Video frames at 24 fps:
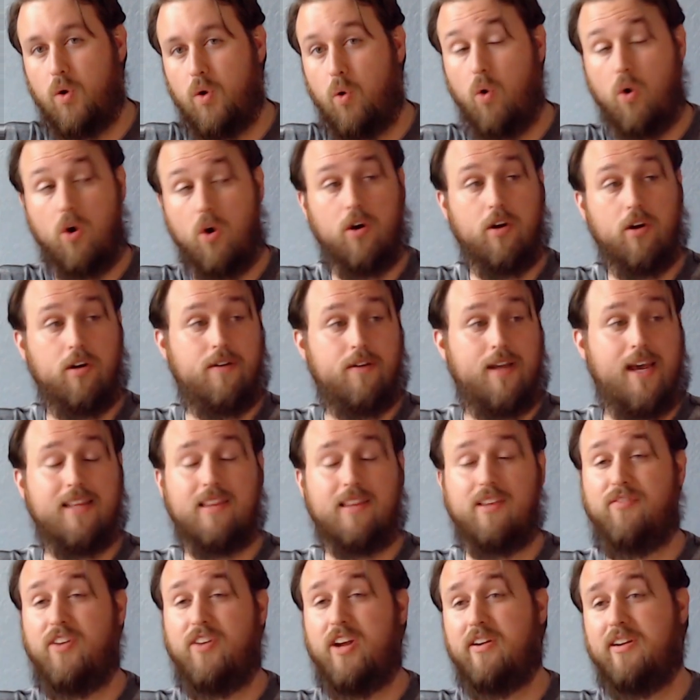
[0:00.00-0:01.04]
Or,
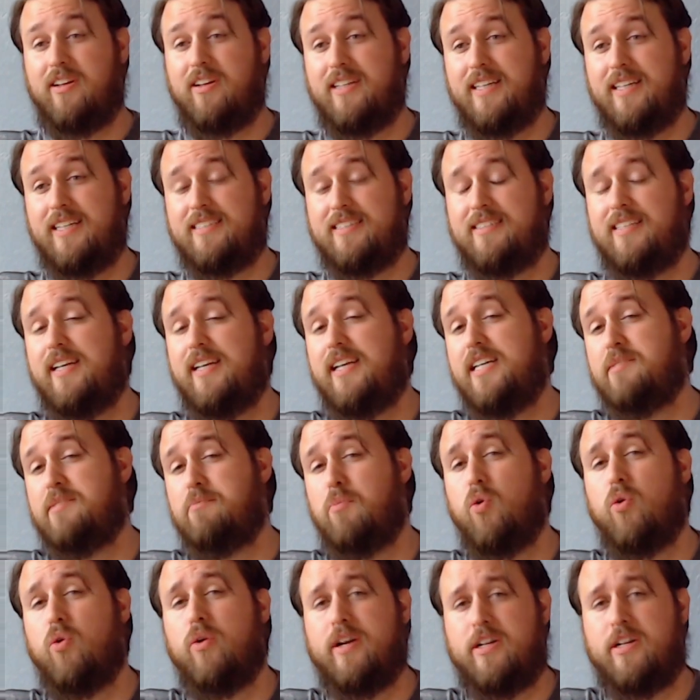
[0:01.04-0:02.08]
at the very least, he's
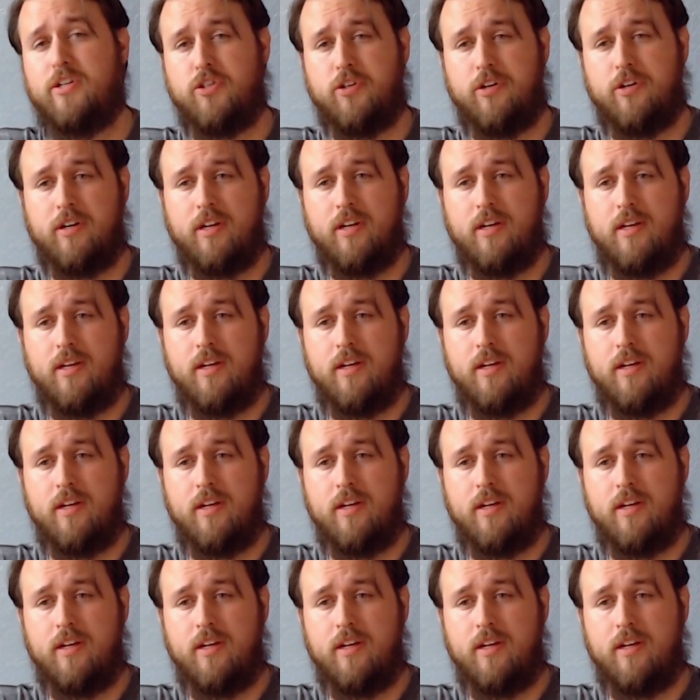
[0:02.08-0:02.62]
more injured.